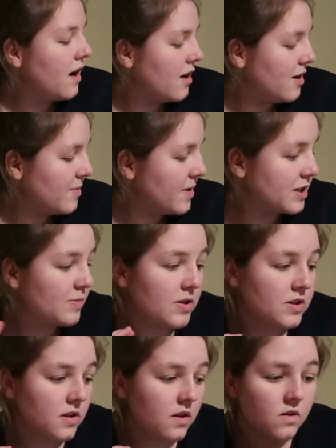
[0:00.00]

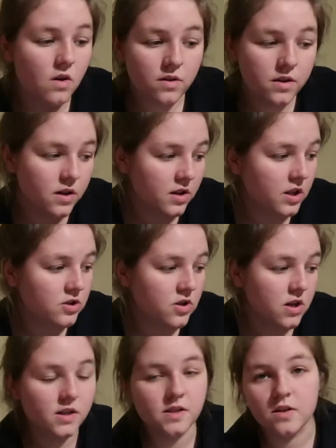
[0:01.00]
Especially like all the
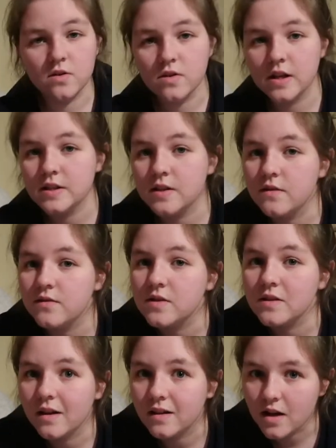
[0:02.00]
electronics. I know that stuff
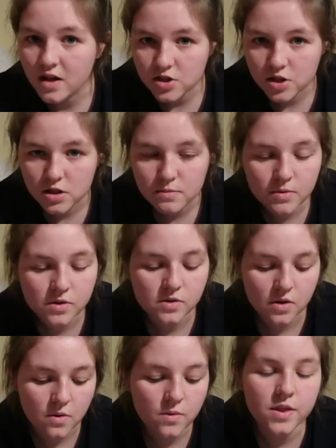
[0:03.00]
is like not cheap.
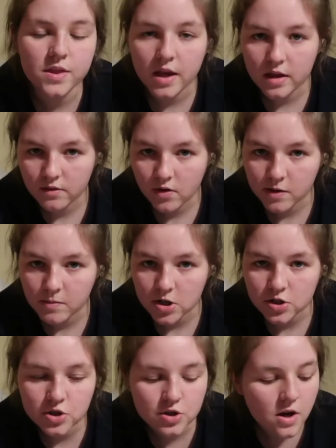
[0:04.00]
So thank you very
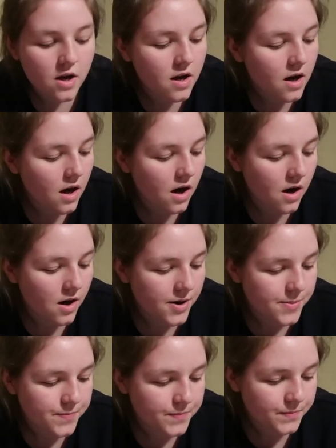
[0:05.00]
much.
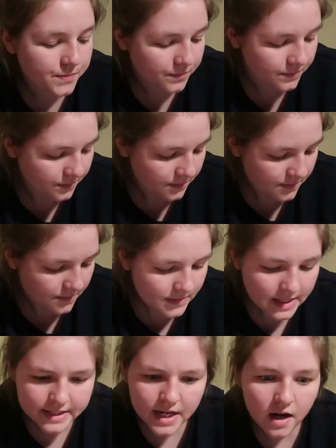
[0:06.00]
Yeah,
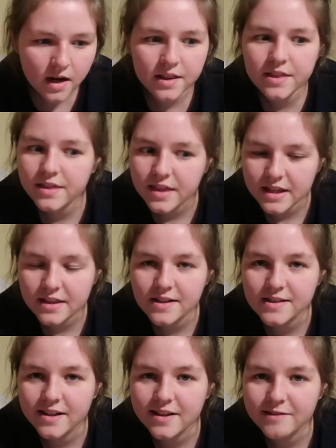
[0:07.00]
I think
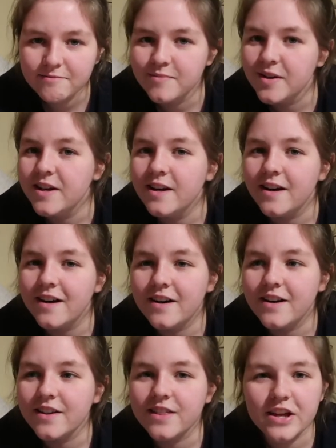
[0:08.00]
that's it.
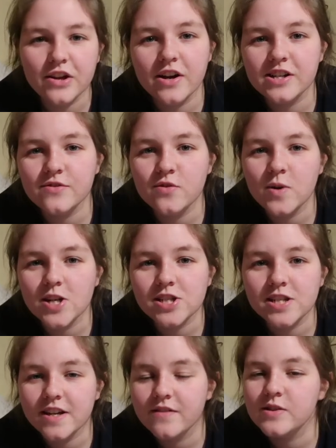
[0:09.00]
Thank you guys for
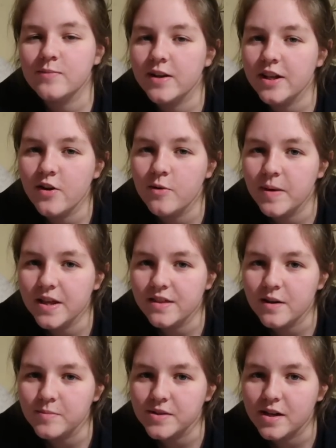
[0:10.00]
watching. Give this video a big
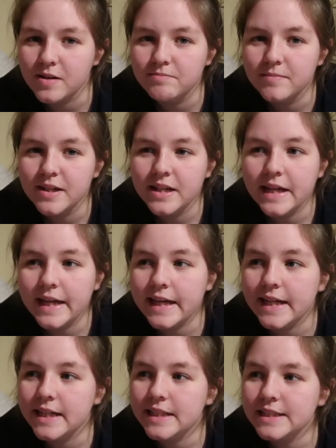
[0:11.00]
thumbs up
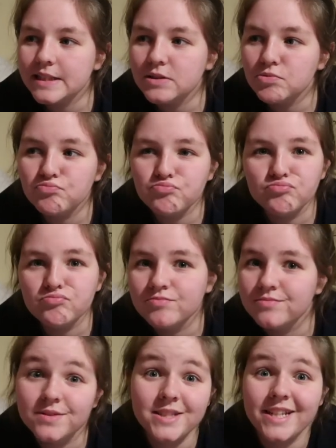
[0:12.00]
and
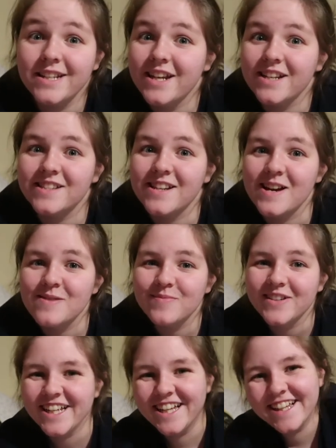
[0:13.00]
see you next time.